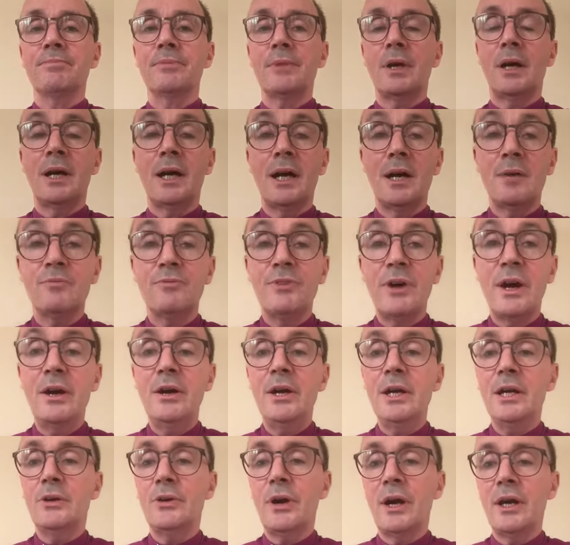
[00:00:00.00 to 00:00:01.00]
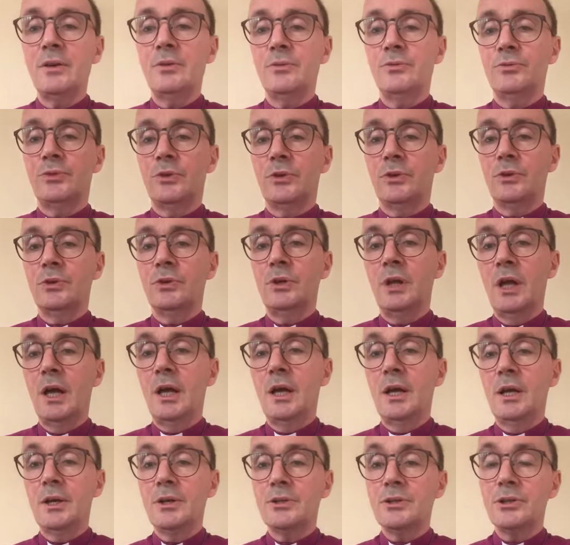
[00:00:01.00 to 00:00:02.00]
I am very grateful
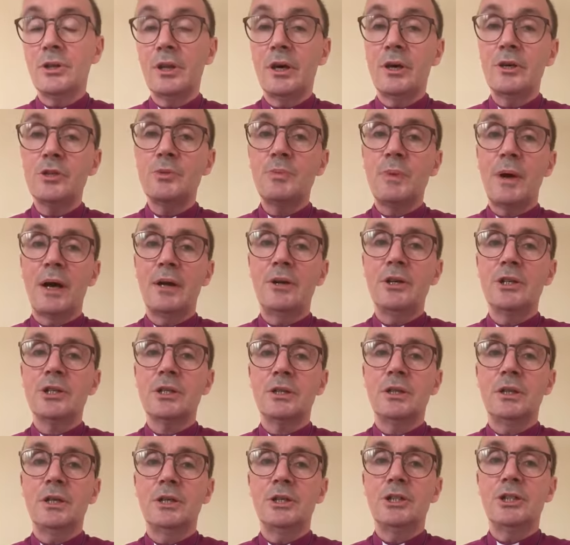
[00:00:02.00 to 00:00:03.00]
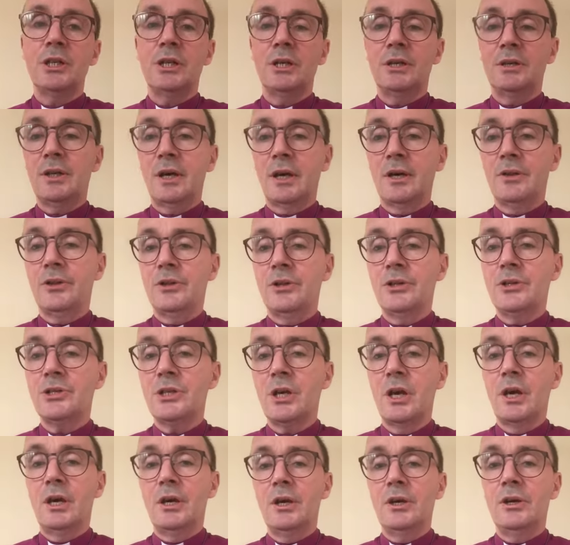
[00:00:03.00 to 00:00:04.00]
to those parish clergy and others
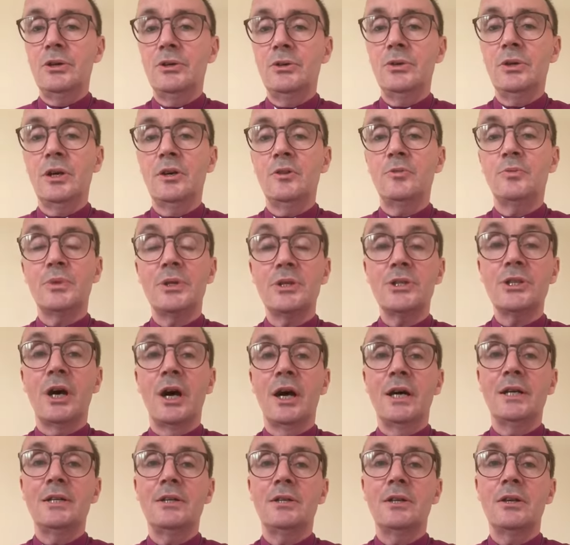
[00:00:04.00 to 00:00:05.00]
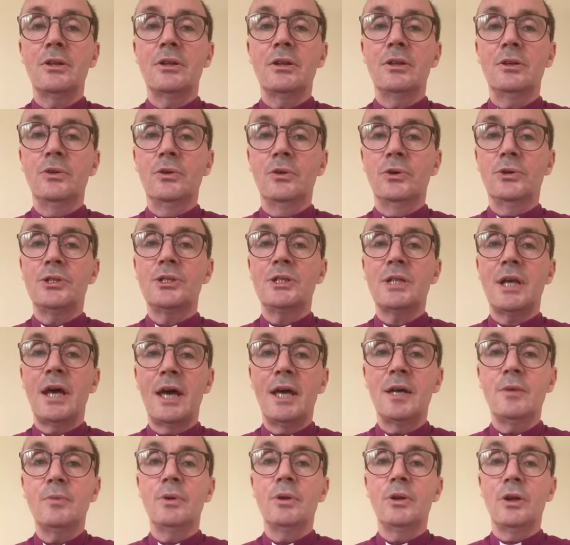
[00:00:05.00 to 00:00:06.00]
who have presided at the Lord's
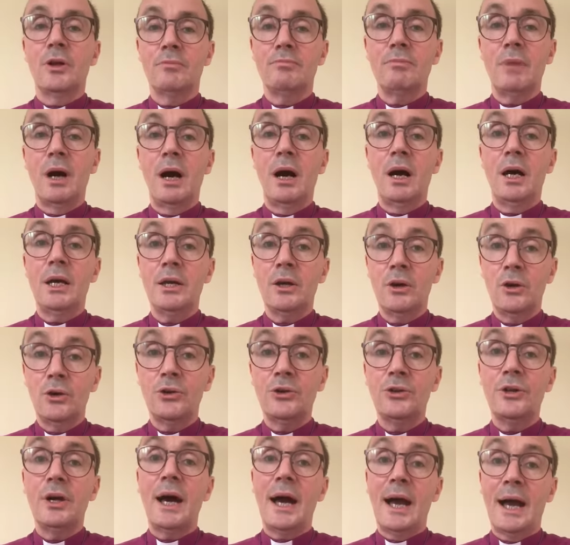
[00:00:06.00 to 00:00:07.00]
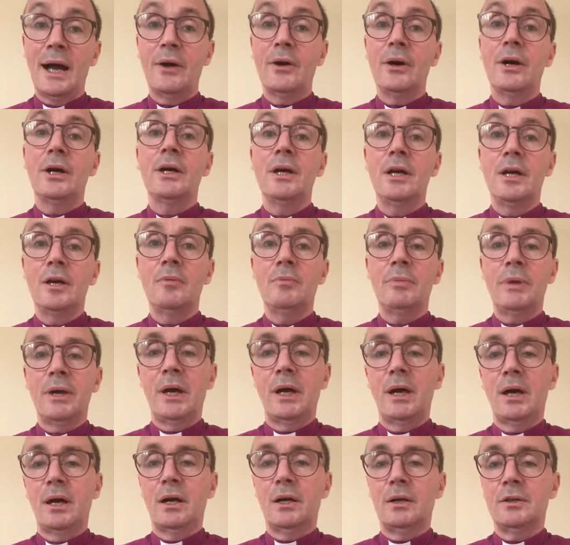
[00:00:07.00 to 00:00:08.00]
table on our
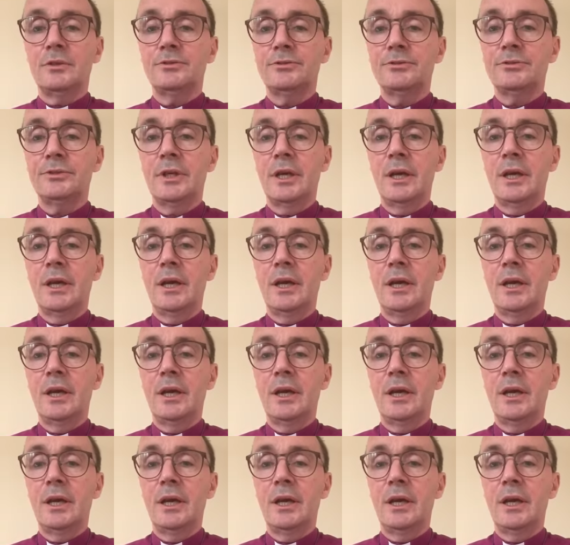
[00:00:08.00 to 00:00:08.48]
behalf.